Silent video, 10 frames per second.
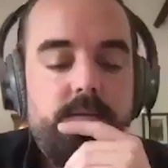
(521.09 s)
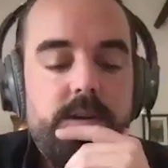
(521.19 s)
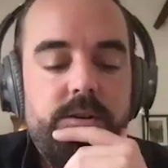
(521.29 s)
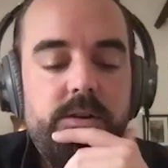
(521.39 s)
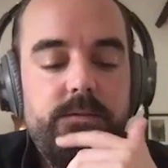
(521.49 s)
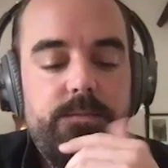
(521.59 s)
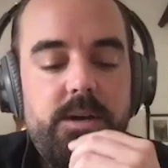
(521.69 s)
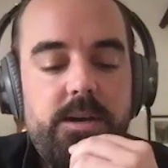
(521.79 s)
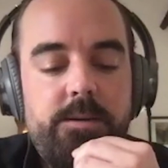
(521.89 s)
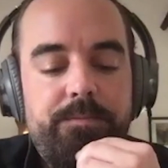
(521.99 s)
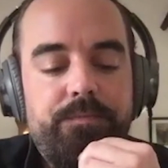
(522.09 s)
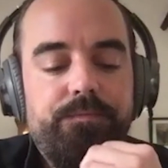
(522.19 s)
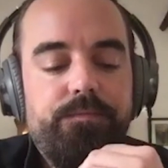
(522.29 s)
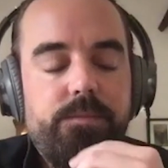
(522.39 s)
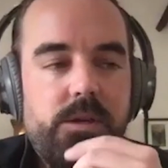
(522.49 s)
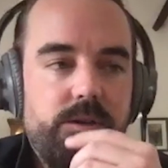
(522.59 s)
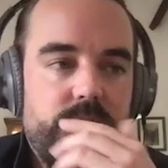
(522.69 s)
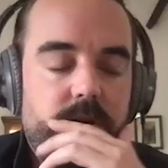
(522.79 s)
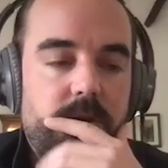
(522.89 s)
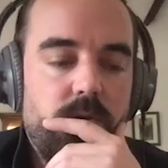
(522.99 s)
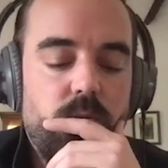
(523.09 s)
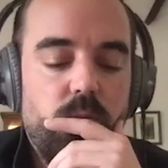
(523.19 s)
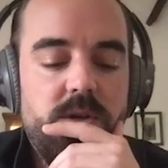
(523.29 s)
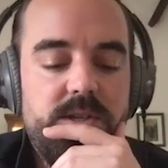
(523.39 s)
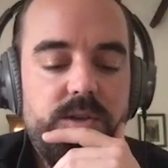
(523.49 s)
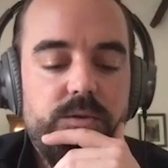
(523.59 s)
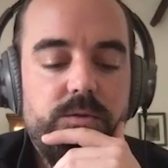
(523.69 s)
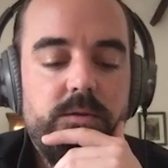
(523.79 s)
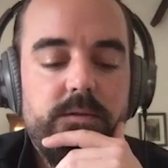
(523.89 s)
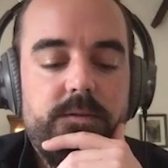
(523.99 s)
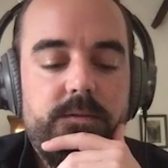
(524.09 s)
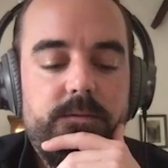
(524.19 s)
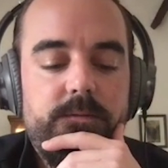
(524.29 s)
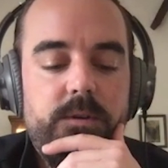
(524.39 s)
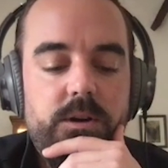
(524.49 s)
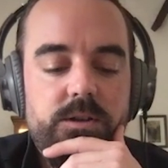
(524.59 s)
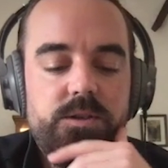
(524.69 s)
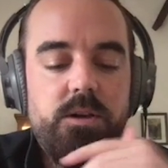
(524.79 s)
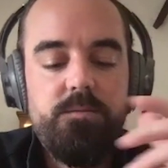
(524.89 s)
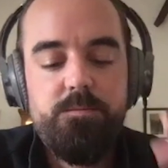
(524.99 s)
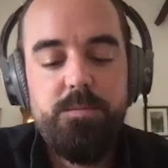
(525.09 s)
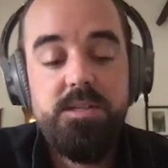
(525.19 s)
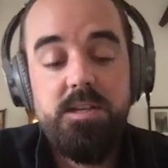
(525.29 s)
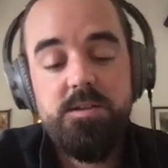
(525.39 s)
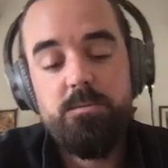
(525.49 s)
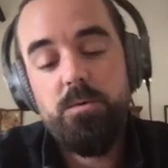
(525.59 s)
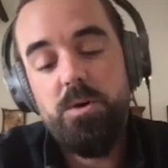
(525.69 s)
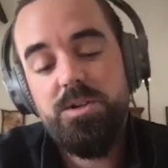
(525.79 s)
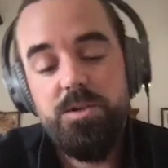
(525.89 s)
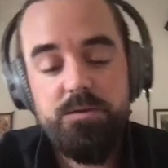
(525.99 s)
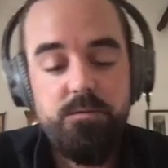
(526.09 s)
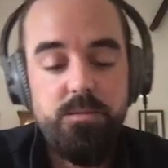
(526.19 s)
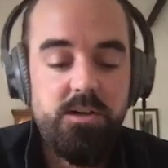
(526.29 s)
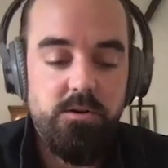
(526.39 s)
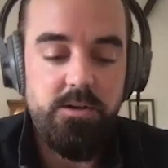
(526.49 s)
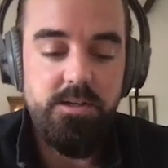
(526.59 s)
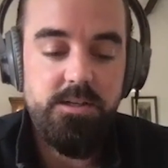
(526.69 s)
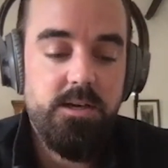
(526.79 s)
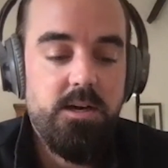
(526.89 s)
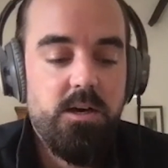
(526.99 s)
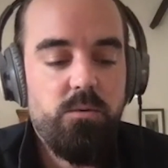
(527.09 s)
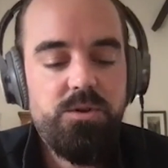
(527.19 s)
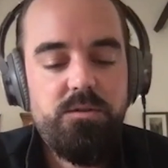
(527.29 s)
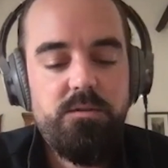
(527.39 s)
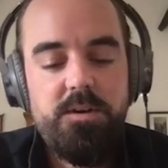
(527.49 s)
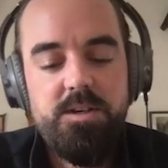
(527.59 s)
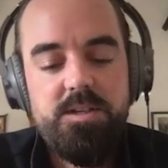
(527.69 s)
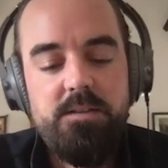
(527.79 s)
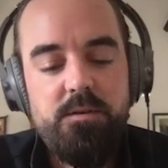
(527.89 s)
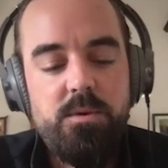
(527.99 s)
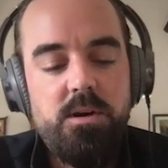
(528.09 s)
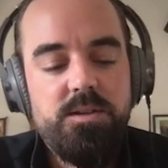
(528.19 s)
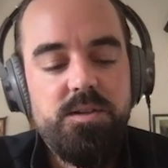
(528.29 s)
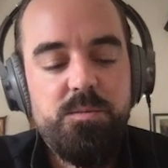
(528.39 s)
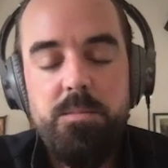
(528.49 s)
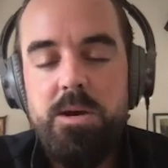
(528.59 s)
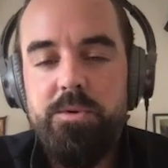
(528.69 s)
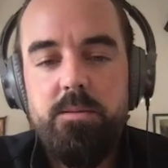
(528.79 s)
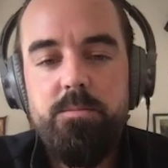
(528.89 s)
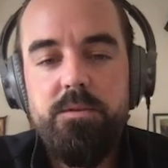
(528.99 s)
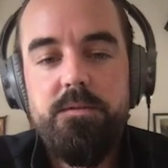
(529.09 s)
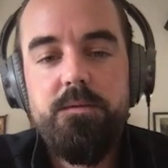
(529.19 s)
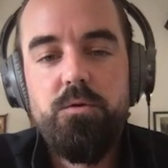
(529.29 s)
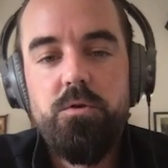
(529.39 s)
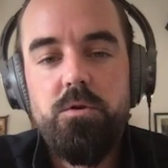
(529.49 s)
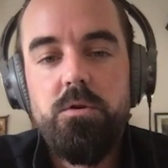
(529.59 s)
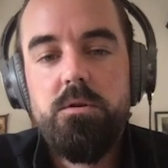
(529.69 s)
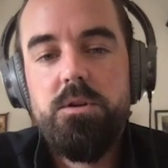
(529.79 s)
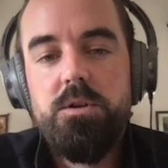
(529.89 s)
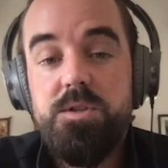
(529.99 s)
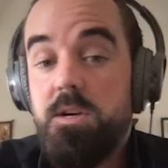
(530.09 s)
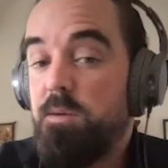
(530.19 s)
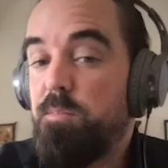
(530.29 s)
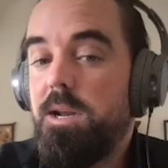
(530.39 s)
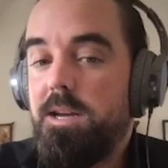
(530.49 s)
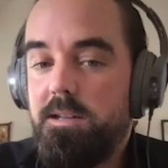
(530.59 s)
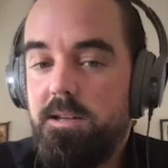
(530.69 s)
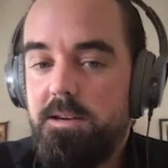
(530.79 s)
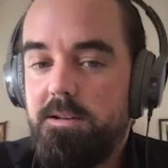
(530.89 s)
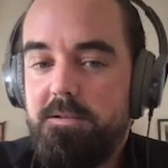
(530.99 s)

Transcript: Fair enough. So what is your first, I've been sent some questions from my colleagues. What's your first ever Masters memory before you started playing there?